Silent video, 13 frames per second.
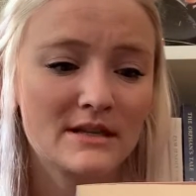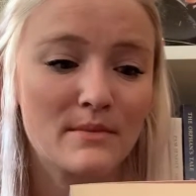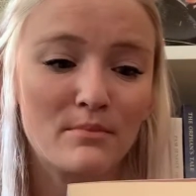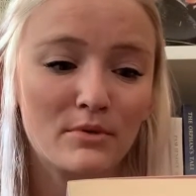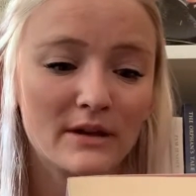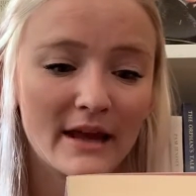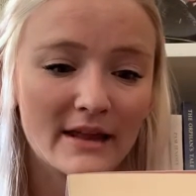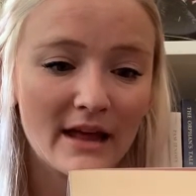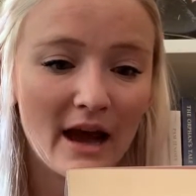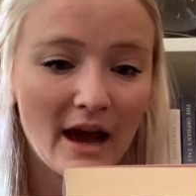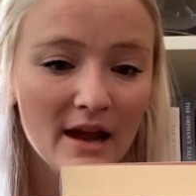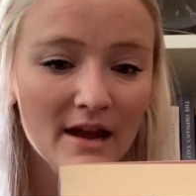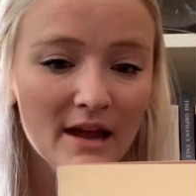simple like
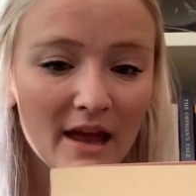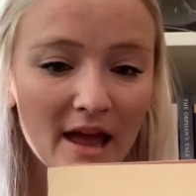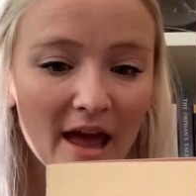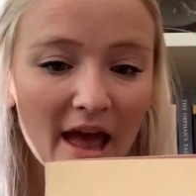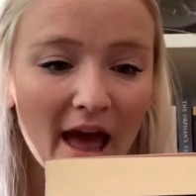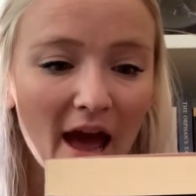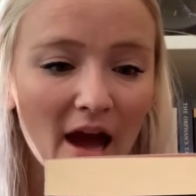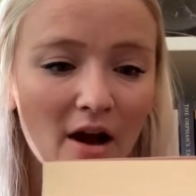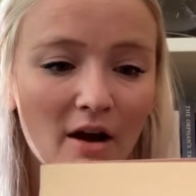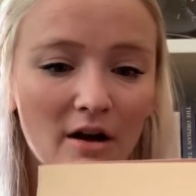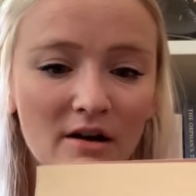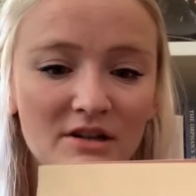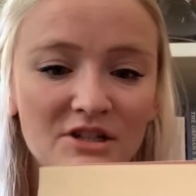that,
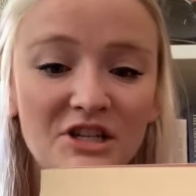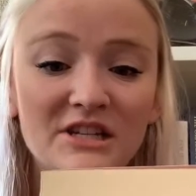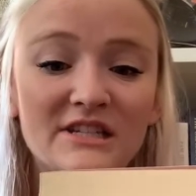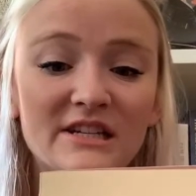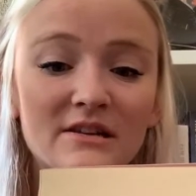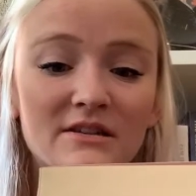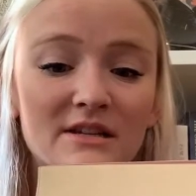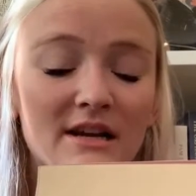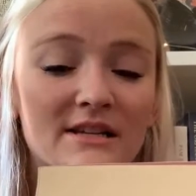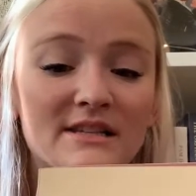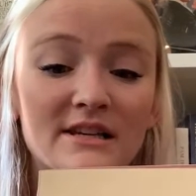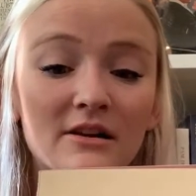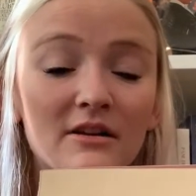or she steals a
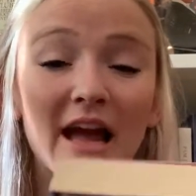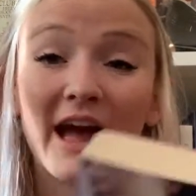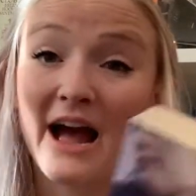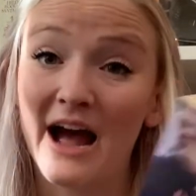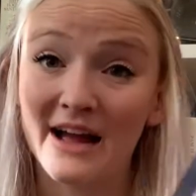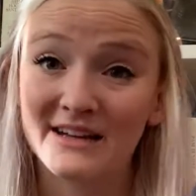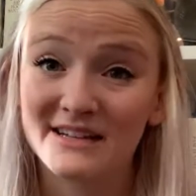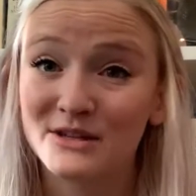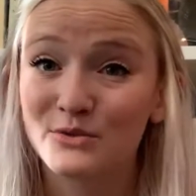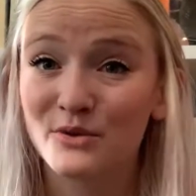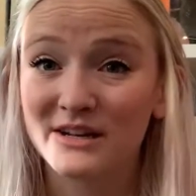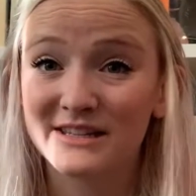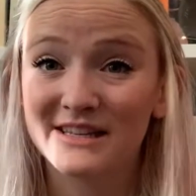silk hat is
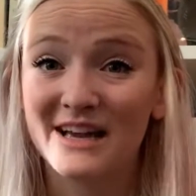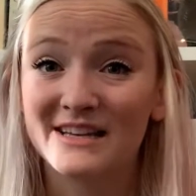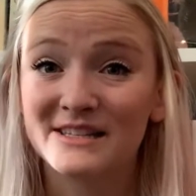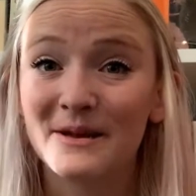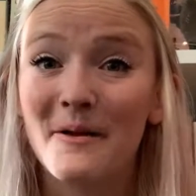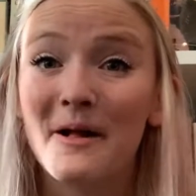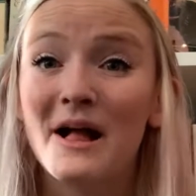what it says.